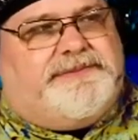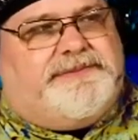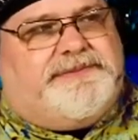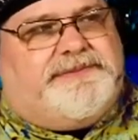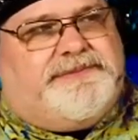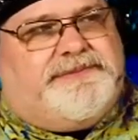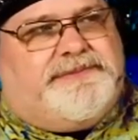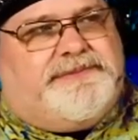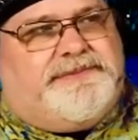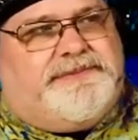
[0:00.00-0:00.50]

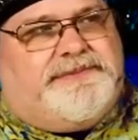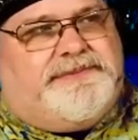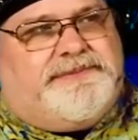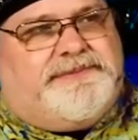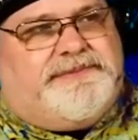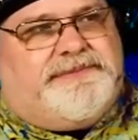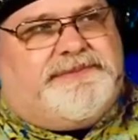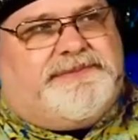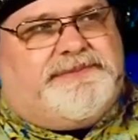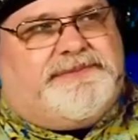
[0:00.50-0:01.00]

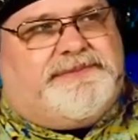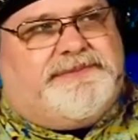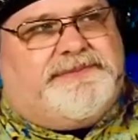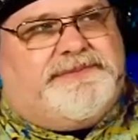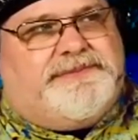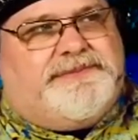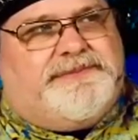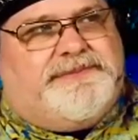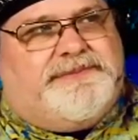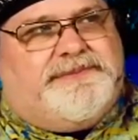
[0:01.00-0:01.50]

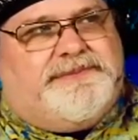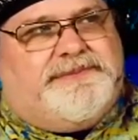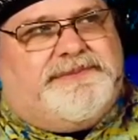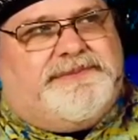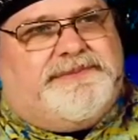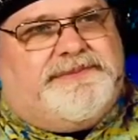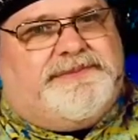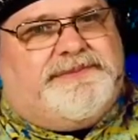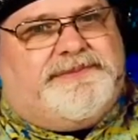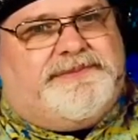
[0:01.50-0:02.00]

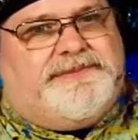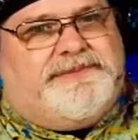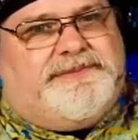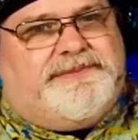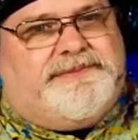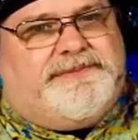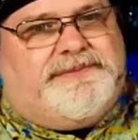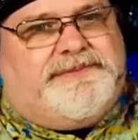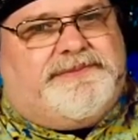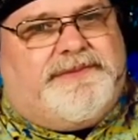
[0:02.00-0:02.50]

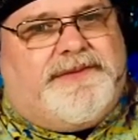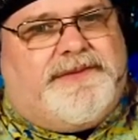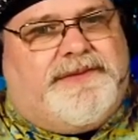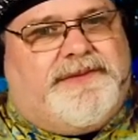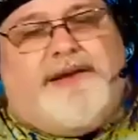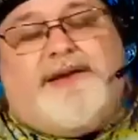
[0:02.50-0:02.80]
No one is speaking in this clip.